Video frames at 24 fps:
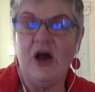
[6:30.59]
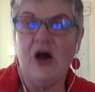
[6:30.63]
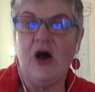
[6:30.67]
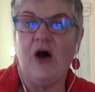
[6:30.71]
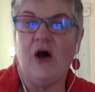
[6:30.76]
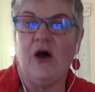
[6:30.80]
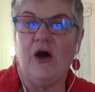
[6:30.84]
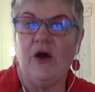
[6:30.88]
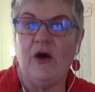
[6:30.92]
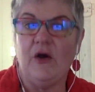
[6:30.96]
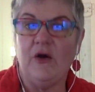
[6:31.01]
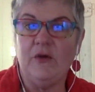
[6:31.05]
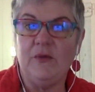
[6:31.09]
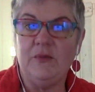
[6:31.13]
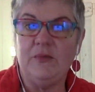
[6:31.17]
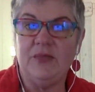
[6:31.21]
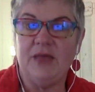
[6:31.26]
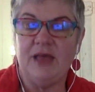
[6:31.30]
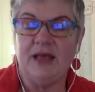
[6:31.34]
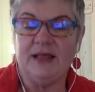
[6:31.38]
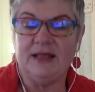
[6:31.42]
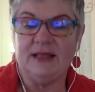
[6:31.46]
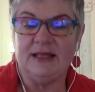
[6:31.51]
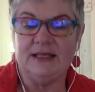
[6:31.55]
I hope
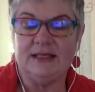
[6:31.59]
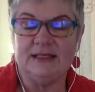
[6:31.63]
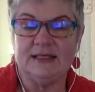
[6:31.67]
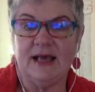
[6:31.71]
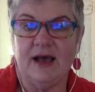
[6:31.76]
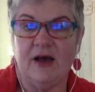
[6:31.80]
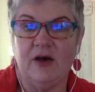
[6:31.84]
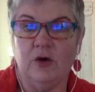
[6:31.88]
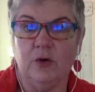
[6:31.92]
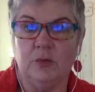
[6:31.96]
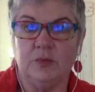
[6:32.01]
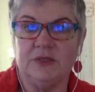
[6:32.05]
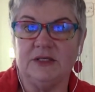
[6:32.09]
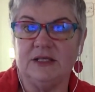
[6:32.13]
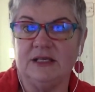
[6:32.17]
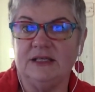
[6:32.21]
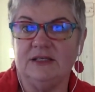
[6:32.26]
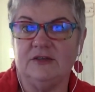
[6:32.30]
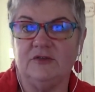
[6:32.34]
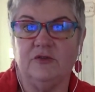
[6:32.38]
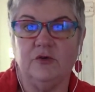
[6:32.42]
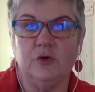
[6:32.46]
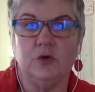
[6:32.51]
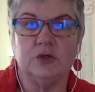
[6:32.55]
that this helps.
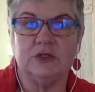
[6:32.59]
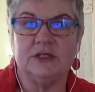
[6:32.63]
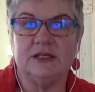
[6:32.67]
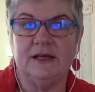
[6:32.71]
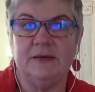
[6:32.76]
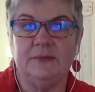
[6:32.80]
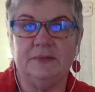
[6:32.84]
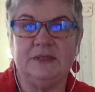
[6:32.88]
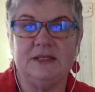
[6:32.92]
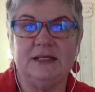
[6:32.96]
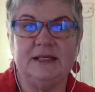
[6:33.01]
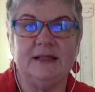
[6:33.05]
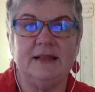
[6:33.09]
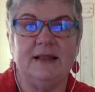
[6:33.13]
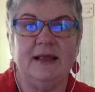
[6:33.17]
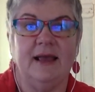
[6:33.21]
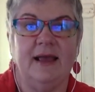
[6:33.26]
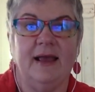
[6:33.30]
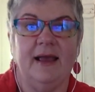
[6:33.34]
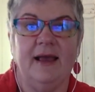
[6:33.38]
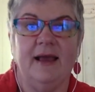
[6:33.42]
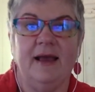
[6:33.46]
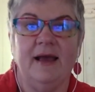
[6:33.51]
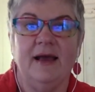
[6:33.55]
These 4 tips in
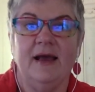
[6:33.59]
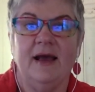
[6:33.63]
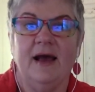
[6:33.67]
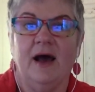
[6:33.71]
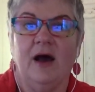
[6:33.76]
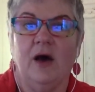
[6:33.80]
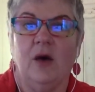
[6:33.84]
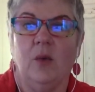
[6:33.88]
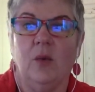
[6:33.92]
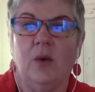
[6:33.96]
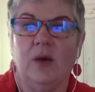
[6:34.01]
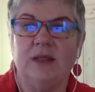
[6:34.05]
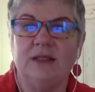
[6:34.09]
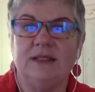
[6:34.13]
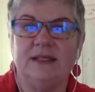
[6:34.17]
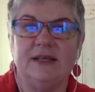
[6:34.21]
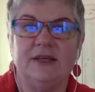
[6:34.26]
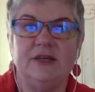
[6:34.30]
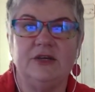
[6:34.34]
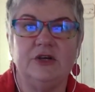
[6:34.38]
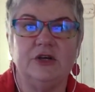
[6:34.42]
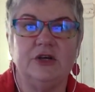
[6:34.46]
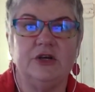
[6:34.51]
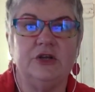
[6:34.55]
there are ones that
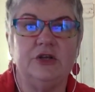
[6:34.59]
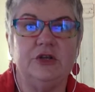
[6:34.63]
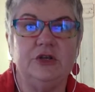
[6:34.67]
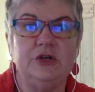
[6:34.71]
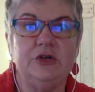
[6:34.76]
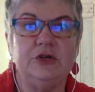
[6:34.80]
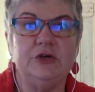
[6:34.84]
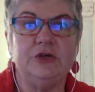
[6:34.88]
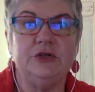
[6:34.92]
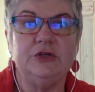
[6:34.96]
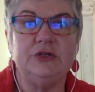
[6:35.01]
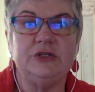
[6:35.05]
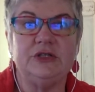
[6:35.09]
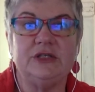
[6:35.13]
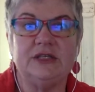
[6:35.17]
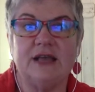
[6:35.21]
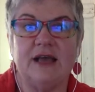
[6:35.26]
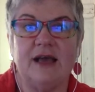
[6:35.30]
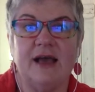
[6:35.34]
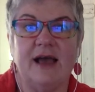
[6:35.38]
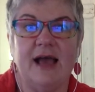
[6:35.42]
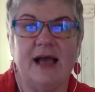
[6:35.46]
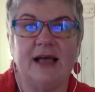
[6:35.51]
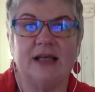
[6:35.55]
you can use
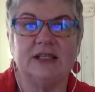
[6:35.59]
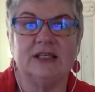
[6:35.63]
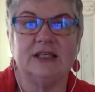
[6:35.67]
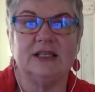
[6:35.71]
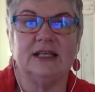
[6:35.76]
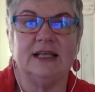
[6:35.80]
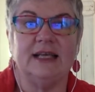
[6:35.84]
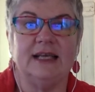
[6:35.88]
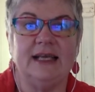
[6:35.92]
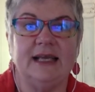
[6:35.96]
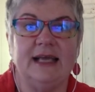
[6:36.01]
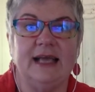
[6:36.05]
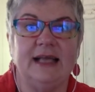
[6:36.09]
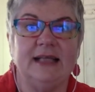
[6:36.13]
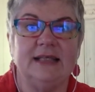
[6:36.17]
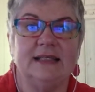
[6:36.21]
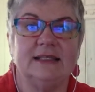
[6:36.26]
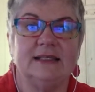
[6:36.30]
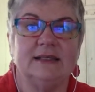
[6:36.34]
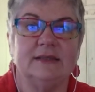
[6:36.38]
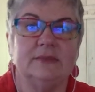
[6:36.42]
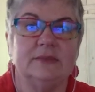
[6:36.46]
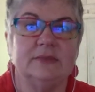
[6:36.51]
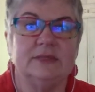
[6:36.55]
to actually get
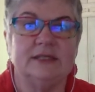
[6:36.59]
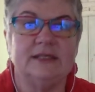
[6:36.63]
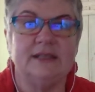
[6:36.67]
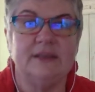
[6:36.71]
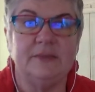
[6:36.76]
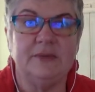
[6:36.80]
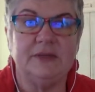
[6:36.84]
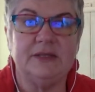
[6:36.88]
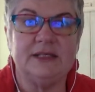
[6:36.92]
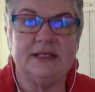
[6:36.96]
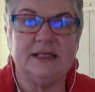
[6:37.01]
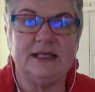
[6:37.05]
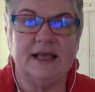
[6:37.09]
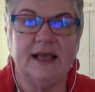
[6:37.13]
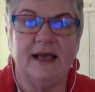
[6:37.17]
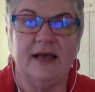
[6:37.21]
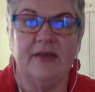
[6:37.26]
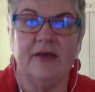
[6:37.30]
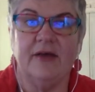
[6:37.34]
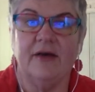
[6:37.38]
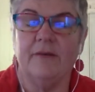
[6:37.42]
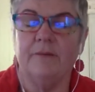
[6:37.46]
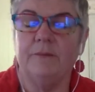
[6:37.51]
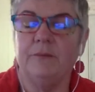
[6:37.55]
some snippets together.